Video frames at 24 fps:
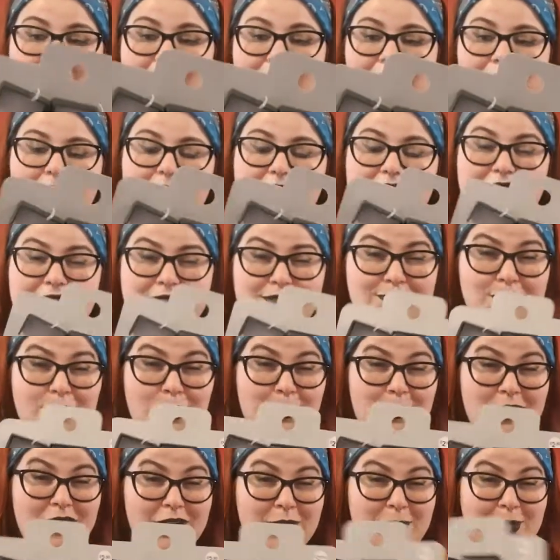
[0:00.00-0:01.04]
This is
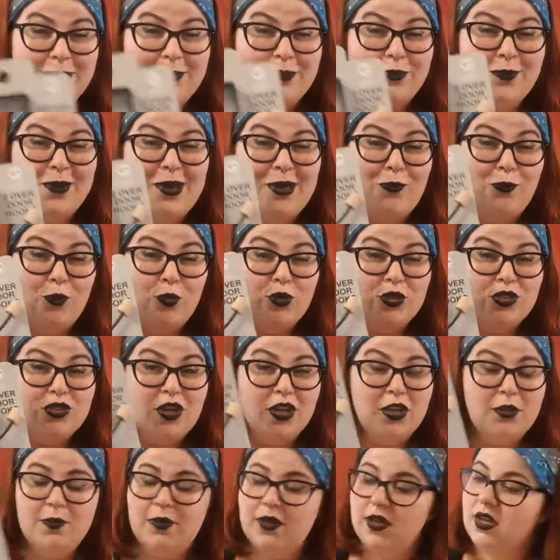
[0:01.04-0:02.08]
probably going to be for my
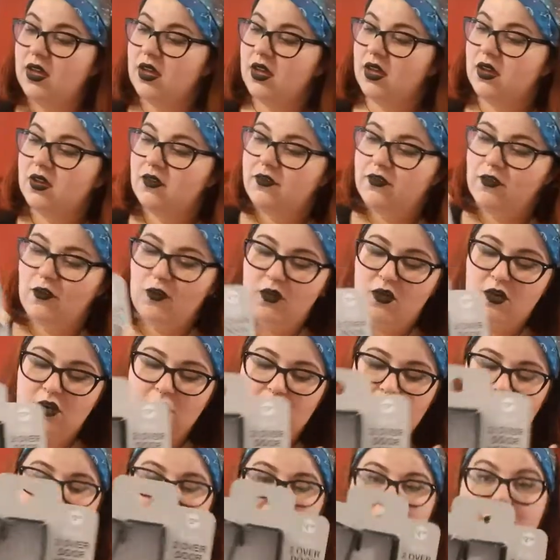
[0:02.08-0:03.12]
wardrobe, for
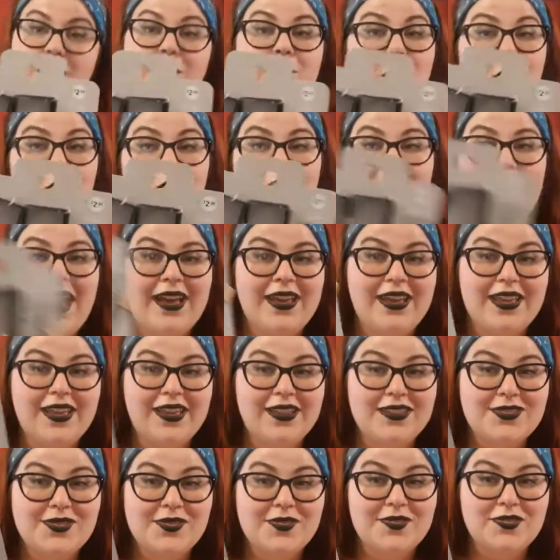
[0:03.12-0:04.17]
more hanger
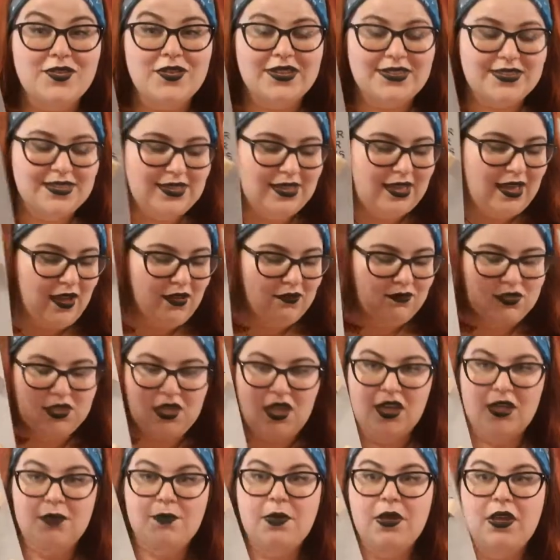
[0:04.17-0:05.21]
sort of dressing gown
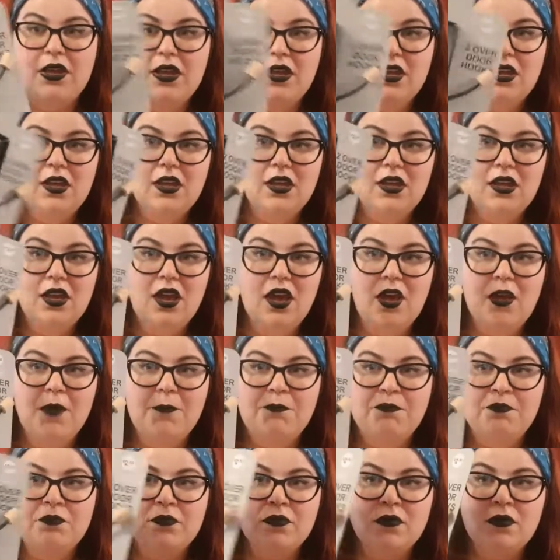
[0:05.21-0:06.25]
type
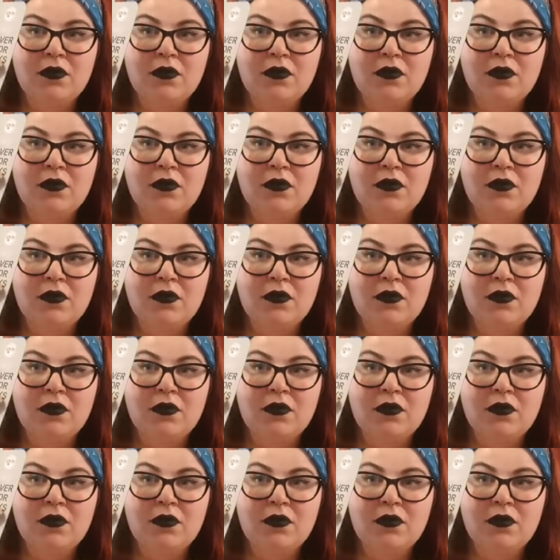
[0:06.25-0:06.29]
room,